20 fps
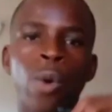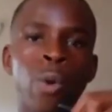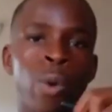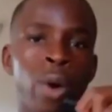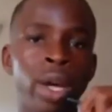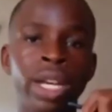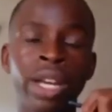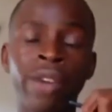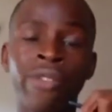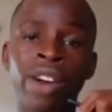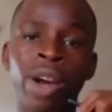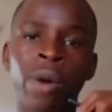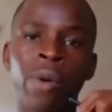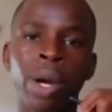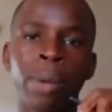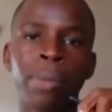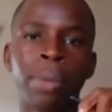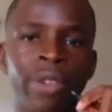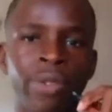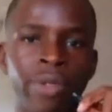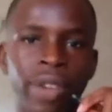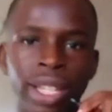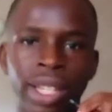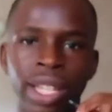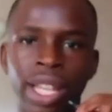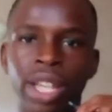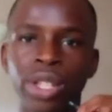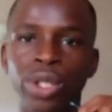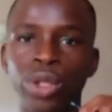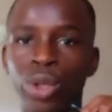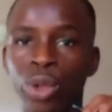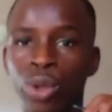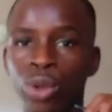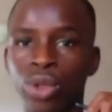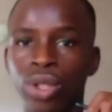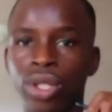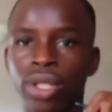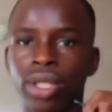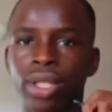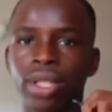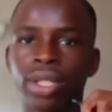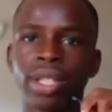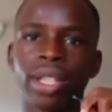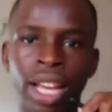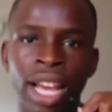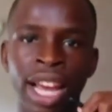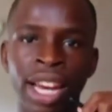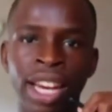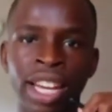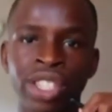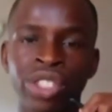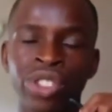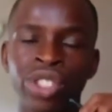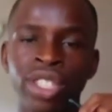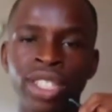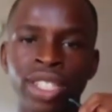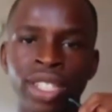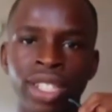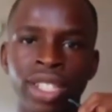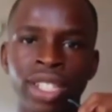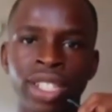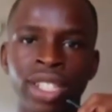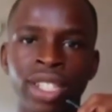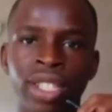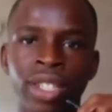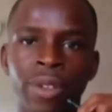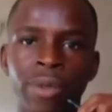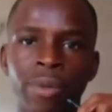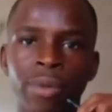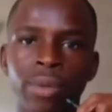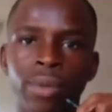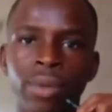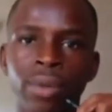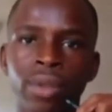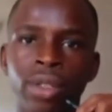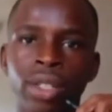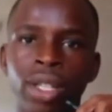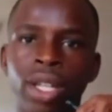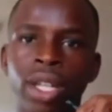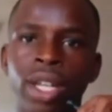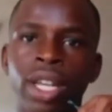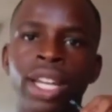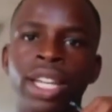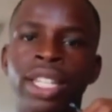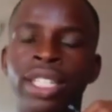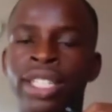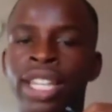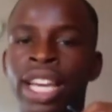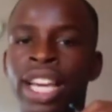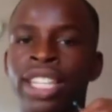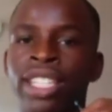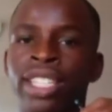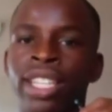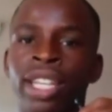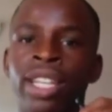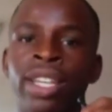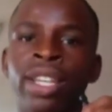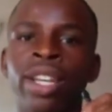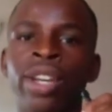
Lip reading: Whenever our inverter uses electricity, there is a